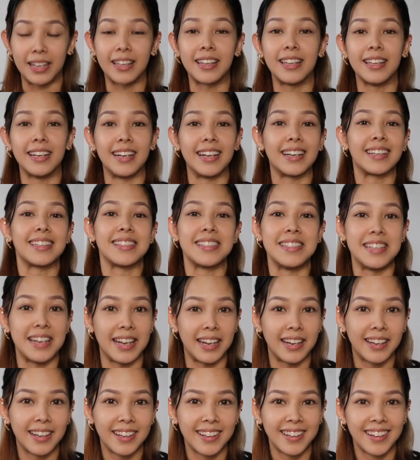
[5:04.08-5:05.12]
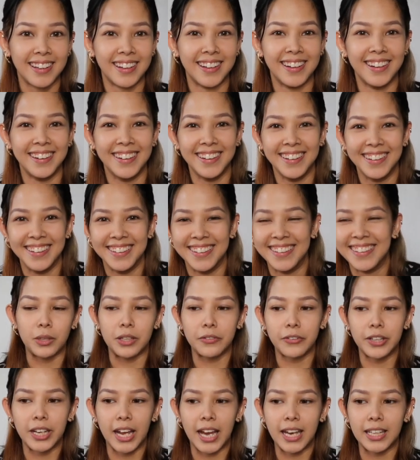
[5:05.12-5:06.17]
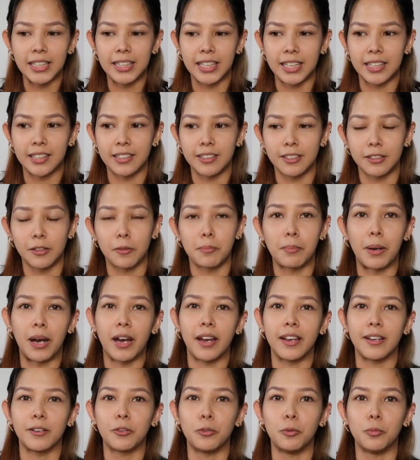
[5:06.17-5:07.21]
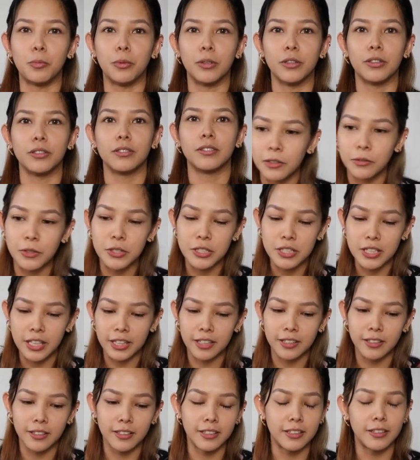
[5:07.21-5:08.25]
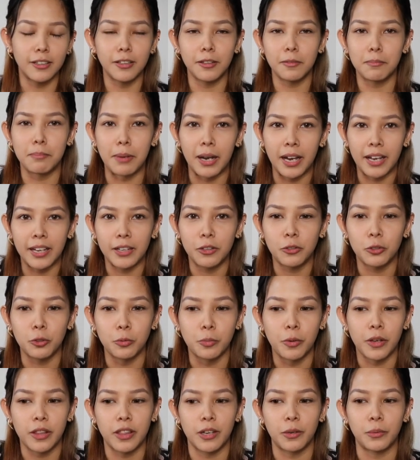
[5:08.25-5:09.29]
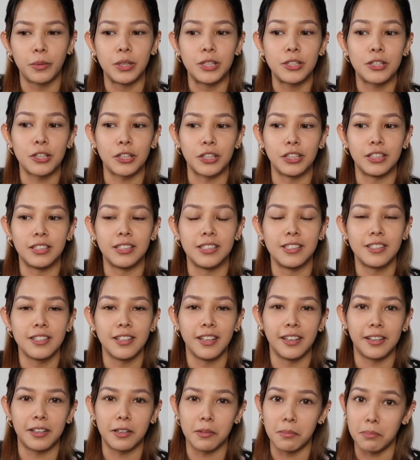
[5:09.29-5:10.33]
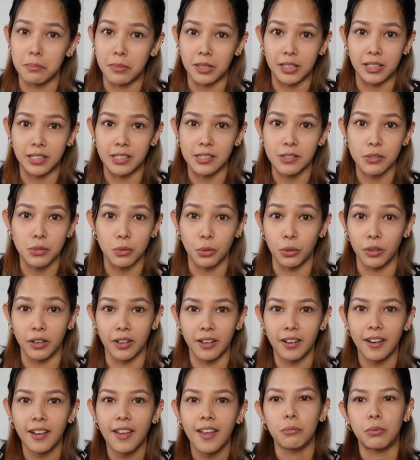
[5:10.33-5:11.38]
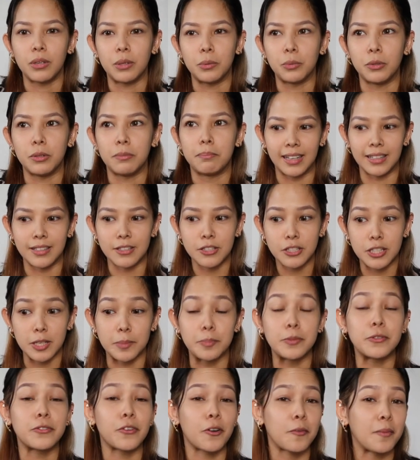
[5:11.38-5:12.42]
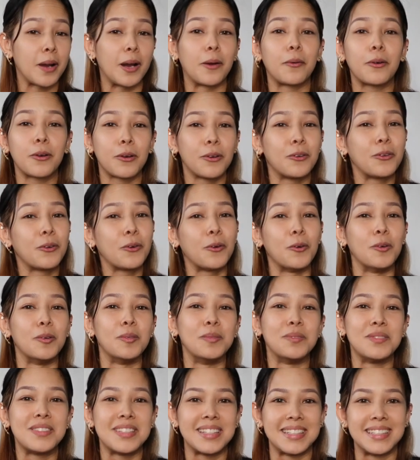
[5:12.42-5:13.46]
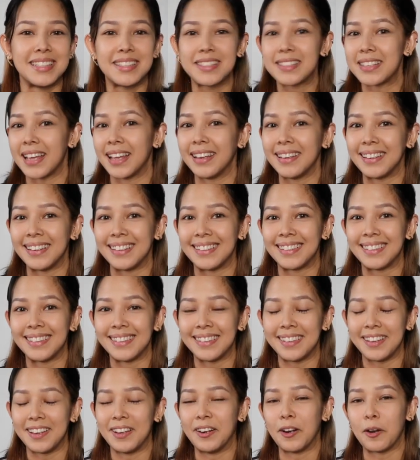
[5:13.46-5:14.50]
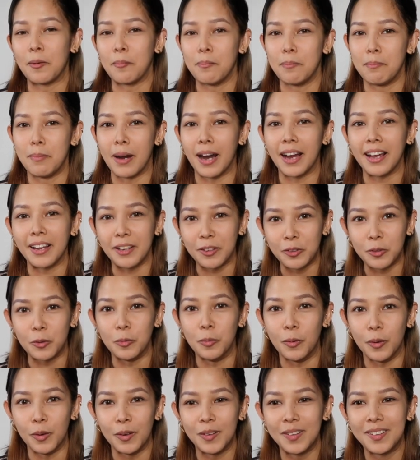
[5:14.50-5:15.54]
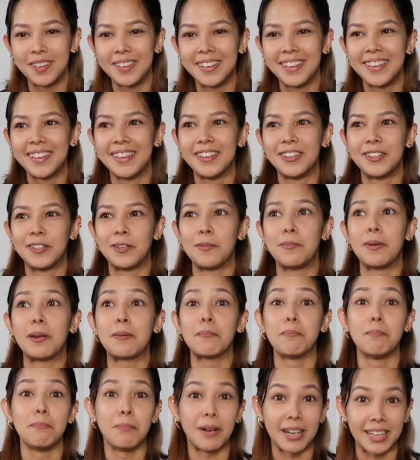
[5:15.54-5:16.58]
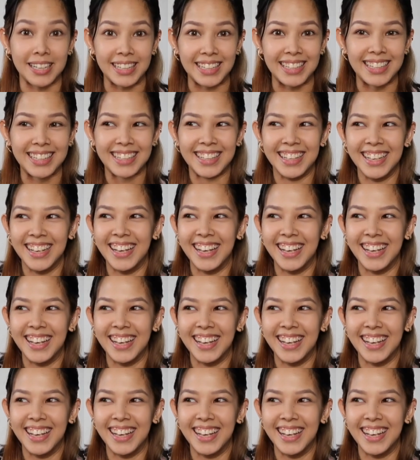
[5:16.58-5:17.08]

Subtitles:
the next day. We even had like a little bahay kubo. It was like a little bahay kubo that we turned into like a mini store. We would get chips from our own homes and sell it in our bahay kubo to make money.